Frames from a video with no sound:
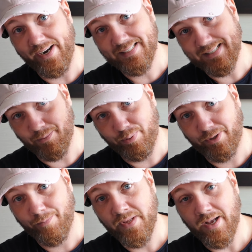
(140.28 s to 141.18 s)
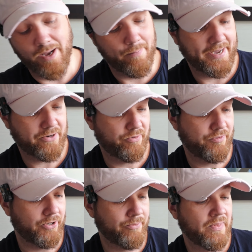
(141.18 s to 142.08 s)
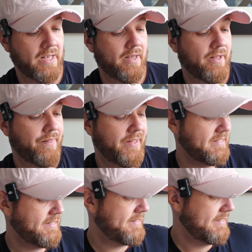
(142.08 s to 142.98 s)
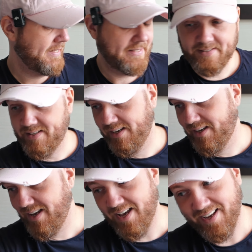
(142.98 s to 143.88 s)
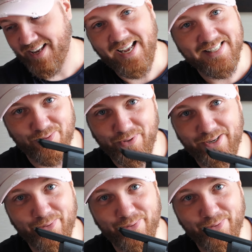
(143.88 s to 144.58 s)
example, a microphone. This is the, it has a really